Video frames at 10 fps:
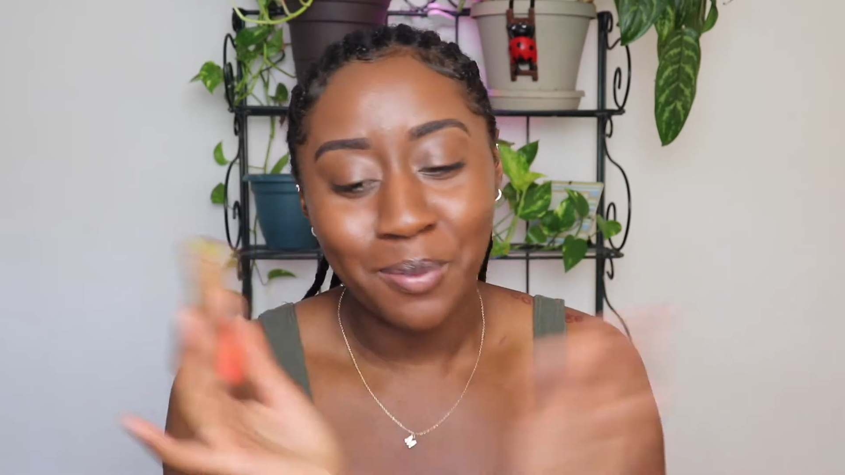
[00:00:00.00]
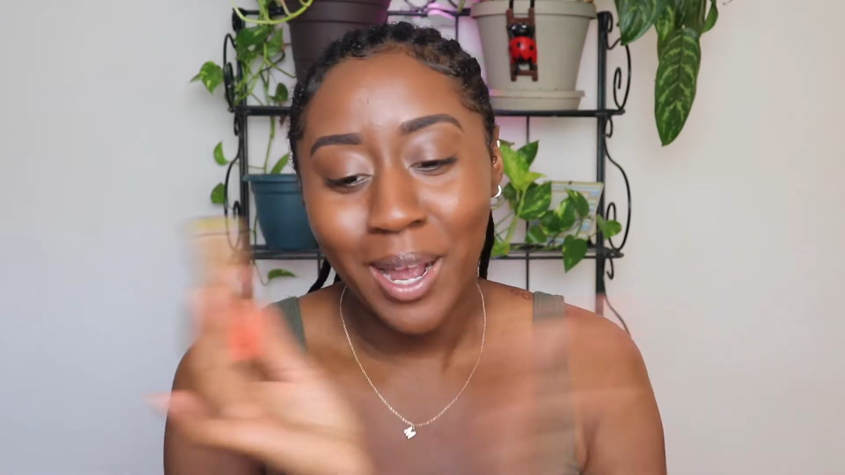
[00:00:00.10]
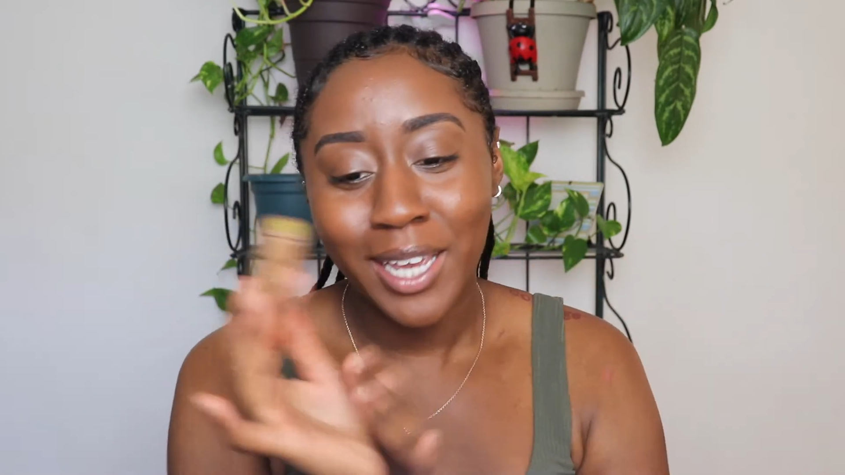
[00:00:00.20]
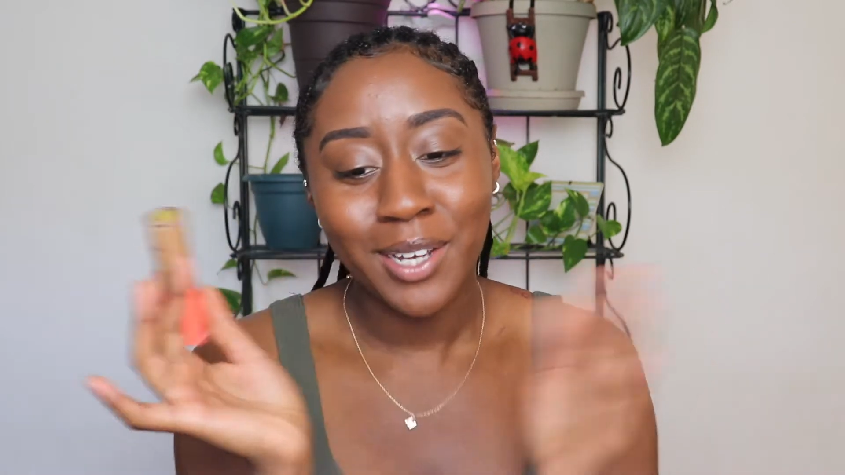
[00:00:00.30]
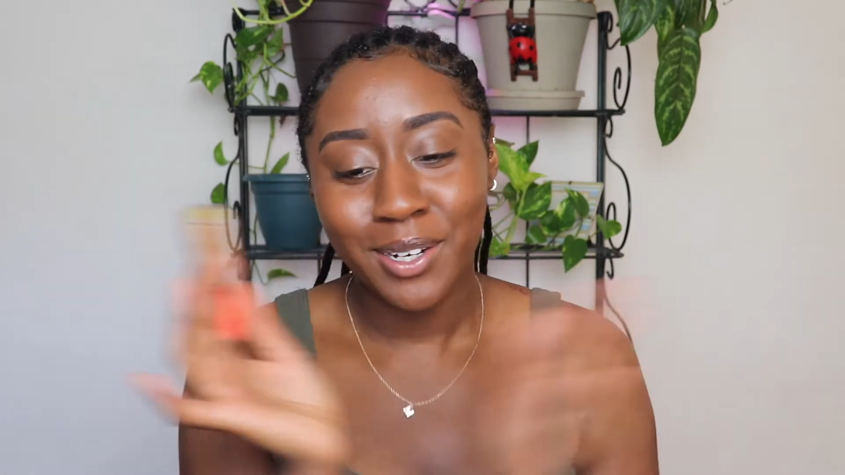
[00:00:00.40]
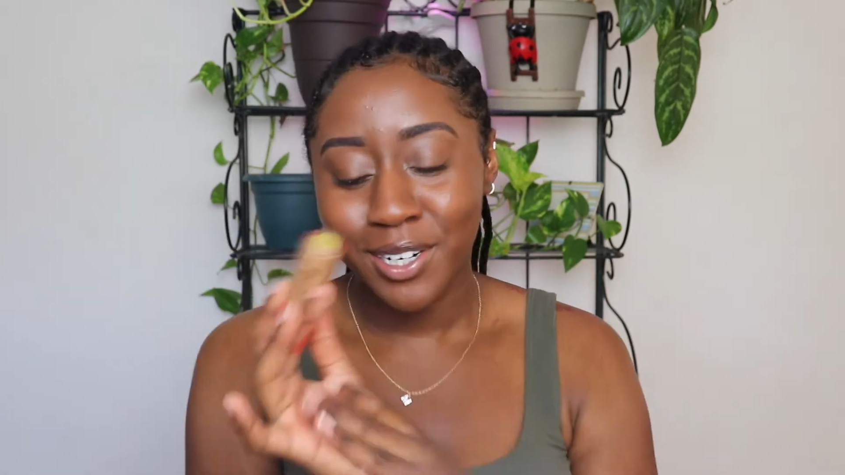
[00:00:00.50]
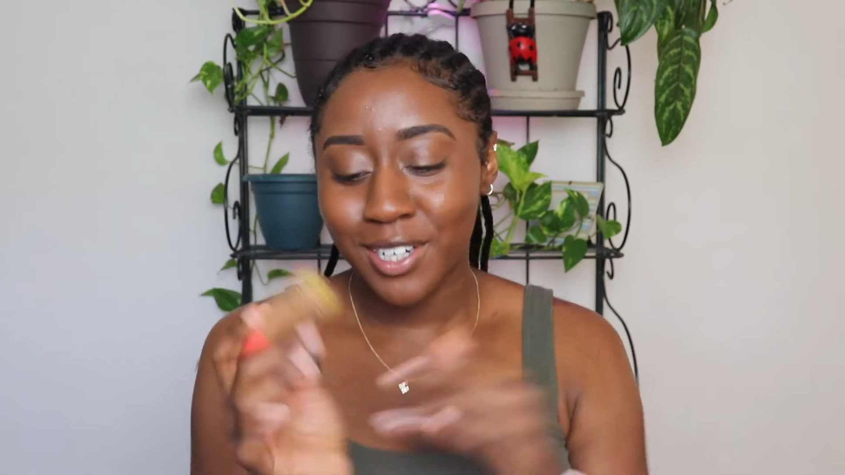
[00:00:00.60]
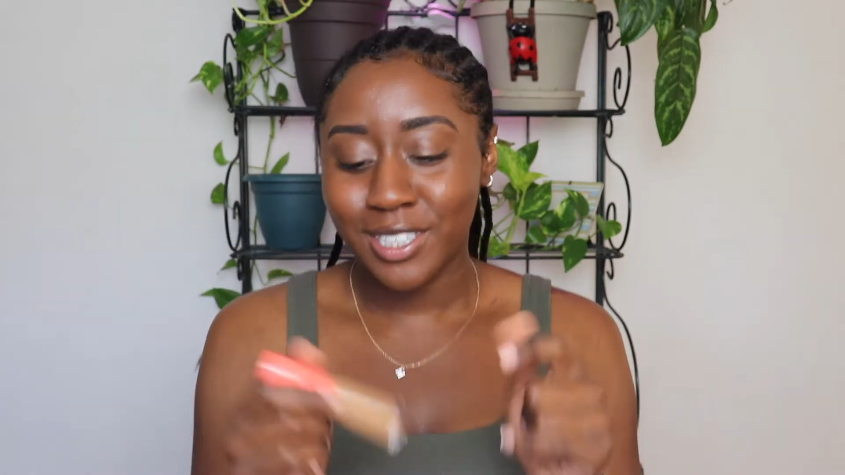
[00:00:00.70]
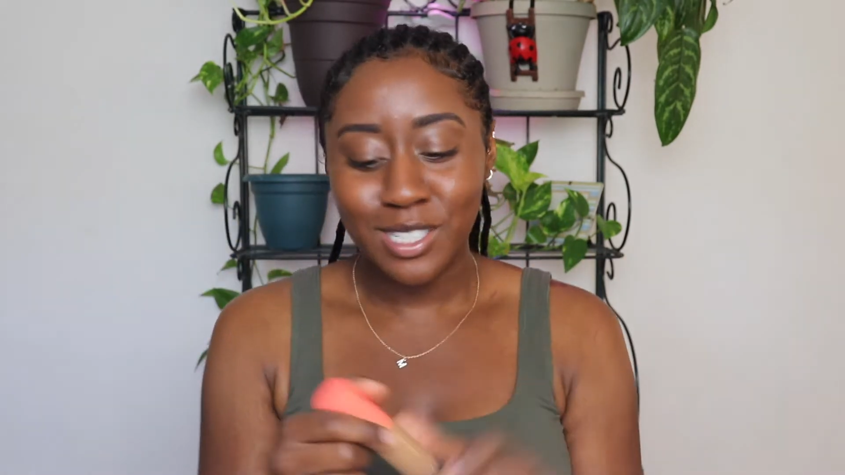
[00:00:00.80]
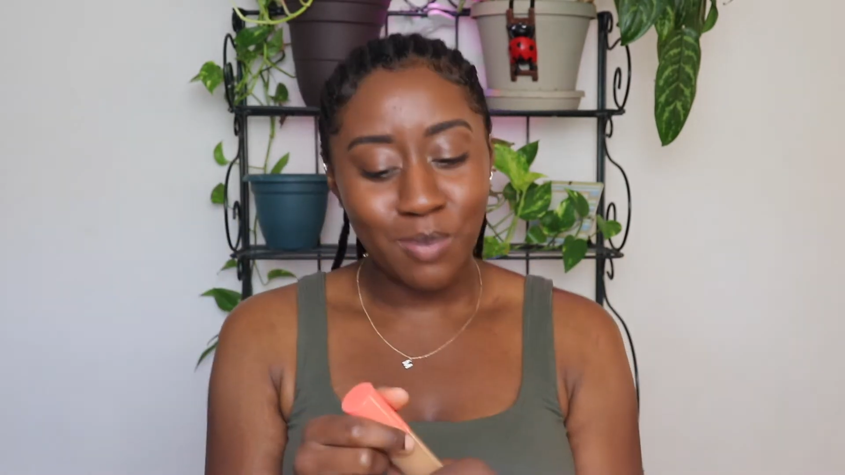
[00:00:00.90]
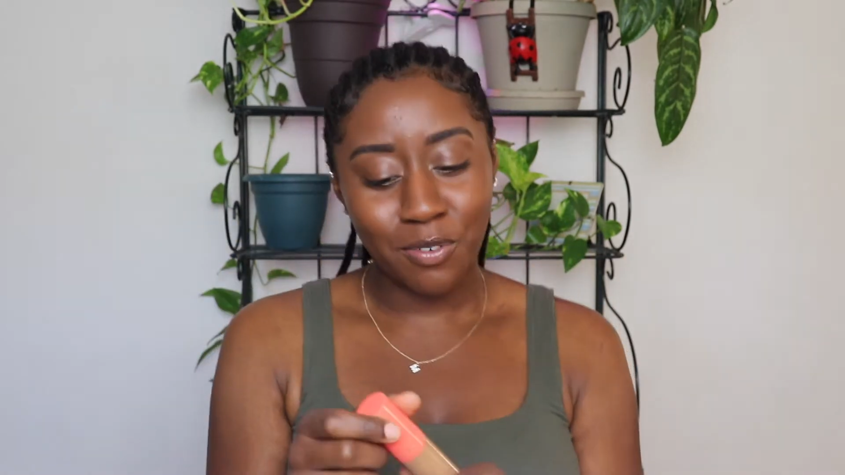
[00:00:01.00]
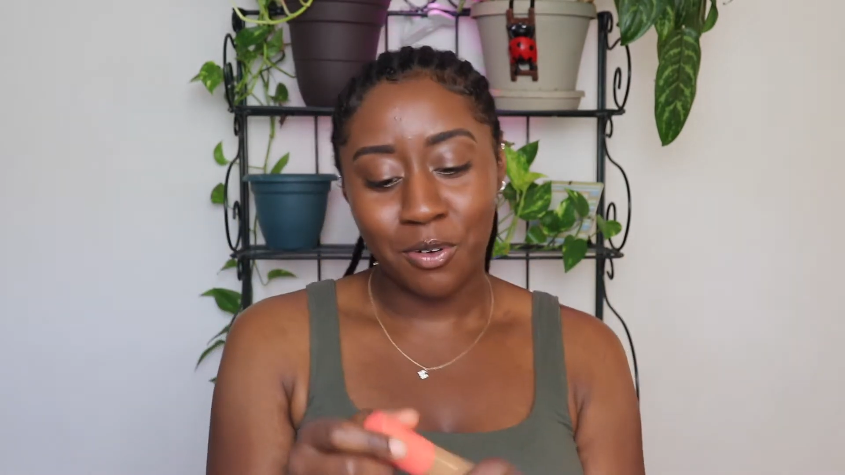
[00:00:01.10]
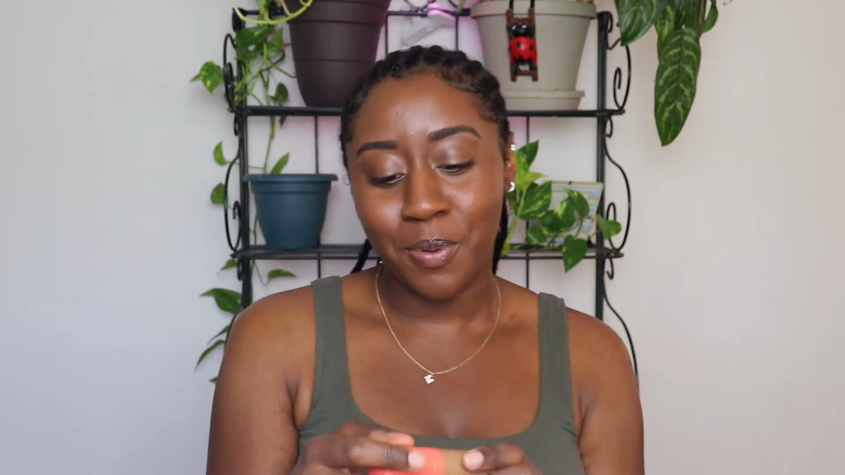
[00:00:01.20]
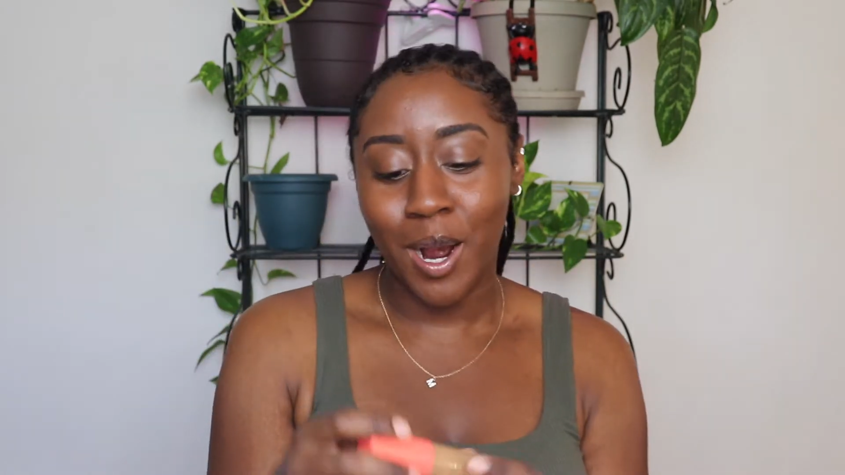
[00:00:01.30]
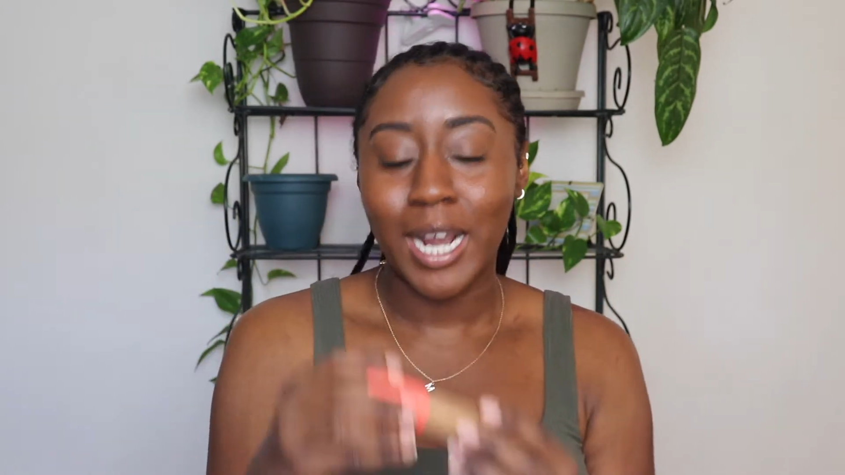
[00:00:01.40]
right here. This is my
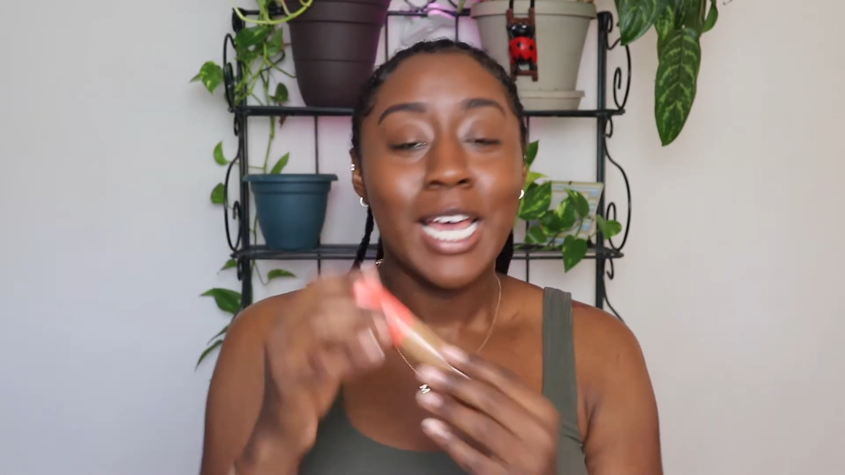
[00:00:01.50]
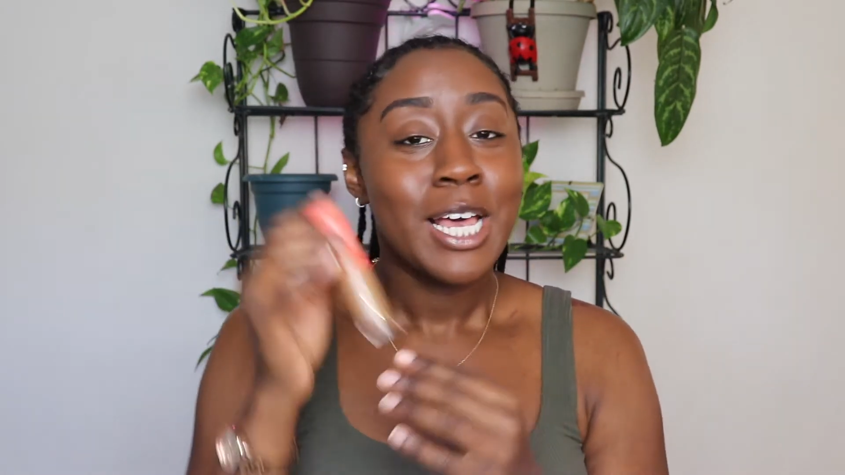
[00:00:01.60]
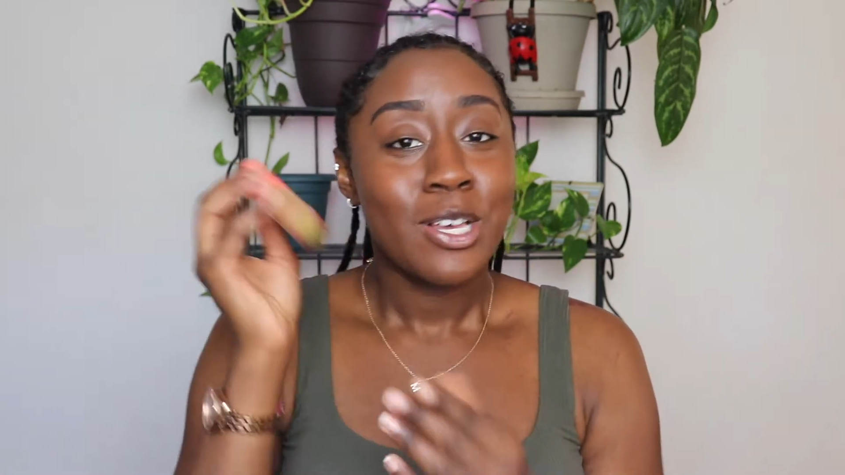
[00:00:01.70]
favorite part.